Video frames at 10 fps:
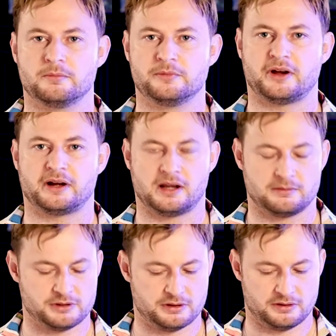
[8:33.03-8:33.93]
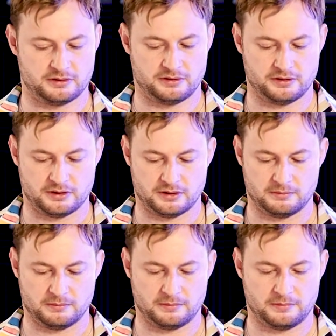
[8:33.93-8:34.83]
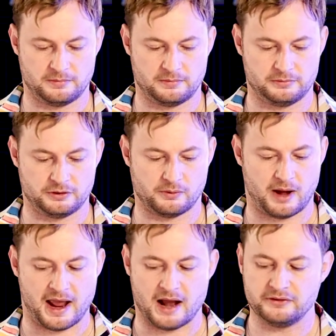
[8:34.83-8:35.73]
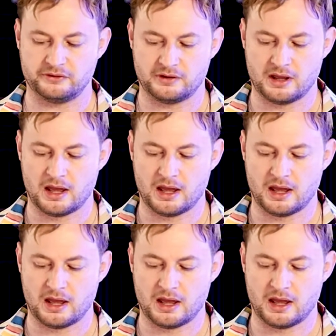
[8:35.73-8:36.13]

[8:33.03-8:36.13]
sucking up to the White House,